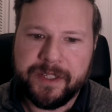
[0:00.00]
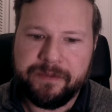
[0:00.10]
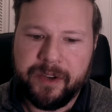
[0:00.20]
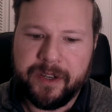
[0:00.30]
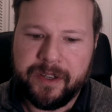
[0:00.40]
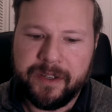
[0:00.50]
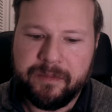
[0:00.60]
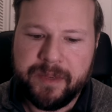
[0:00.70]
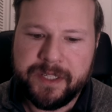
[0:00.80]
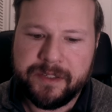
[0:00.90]
is very
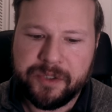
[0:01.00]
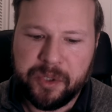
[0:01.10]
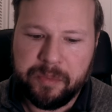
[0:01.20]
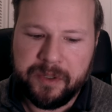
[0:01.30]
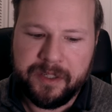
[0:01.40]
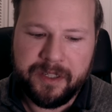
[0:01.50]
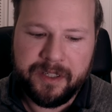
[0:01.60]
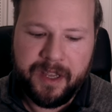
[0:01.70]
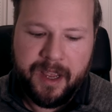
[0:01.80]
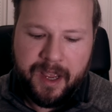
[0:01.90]
misinterpreted.